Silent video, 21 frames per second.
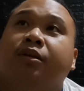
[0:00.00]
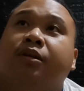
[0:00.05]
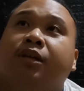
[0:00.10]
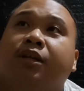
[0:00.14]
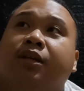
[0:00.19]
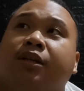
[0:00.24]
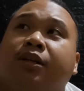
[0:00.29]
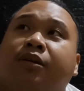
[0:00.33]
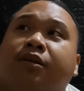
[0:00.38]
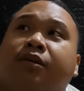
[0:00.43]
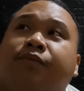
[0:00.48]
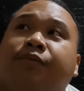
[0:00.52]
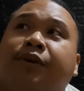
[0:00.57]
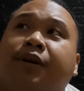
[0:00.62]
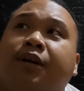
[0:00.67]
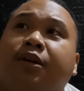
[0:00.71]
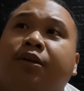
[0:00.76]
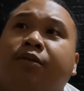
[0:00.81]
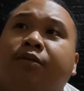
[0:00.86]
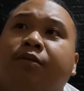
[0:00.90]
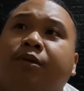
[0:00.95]
Then the
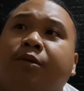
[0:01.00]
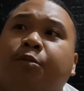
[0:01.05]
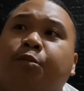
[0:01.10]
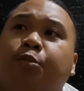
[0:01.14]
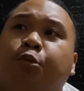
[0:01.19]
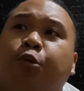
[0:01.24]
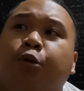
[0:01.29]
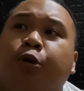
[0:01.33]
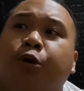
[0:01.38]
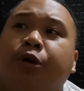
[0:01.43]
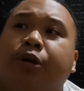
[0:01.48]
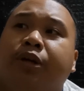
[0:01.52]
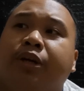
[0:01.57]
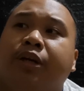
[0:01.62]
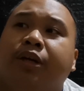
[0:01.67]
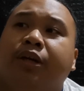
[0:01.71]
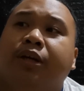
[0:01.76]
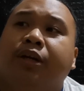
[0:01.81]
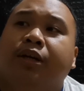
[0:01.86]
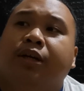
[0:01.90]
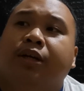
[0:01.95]
following
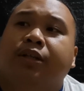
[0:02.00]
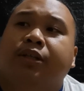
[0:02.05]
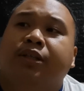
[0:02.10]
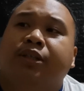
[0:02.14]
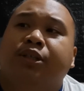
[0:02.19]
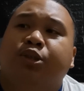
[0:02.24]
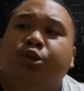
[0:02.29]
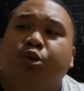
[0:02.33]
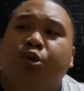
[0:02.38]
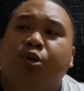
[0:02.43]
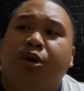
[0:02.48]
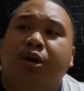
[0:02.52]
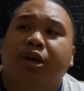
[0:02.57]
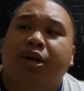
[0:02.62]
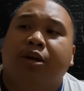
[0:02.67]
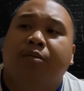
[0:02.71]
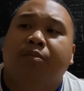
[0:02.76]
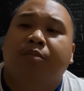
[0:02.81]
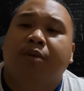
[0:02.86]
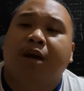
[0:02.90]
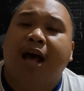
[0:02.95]
morning, I just saw
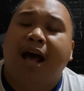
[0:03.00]
him